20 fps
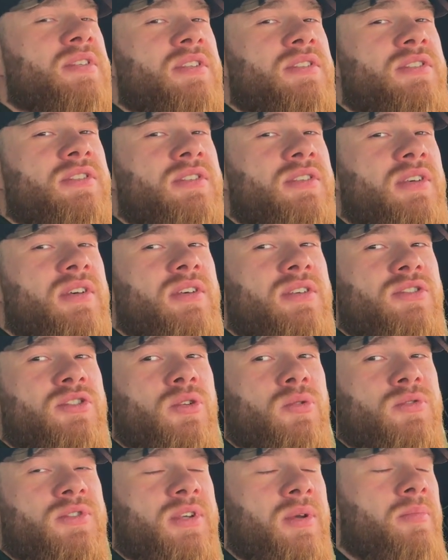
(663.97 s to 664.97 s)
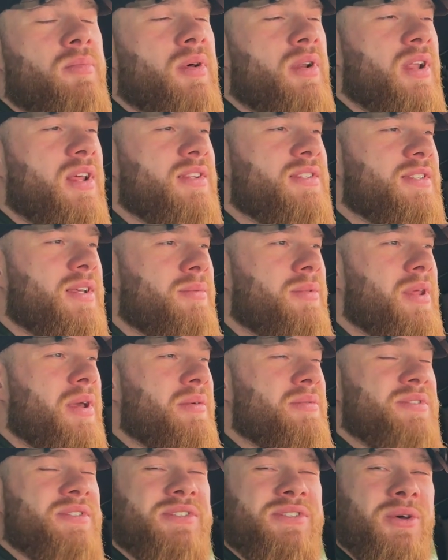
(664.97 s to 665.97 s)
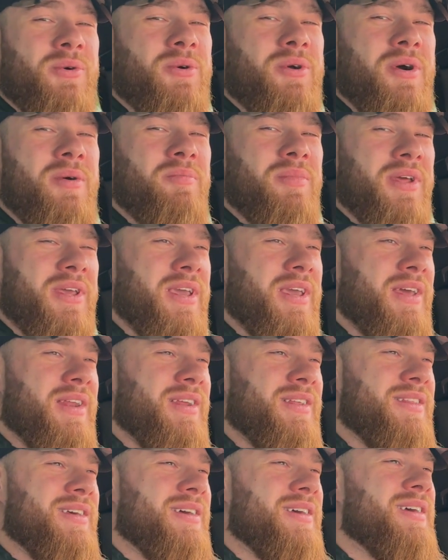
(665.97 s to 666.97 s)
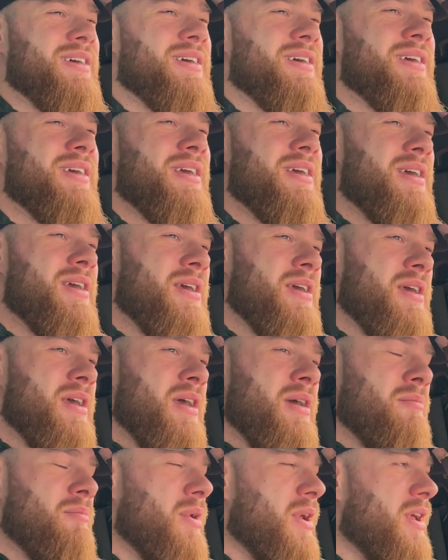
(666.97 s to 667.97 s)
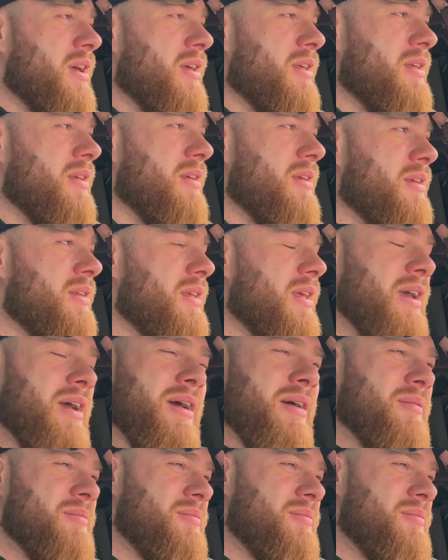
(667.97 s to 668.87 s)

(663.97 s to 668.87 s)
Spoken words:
it's so simple and sometimes so complicated. But yeah.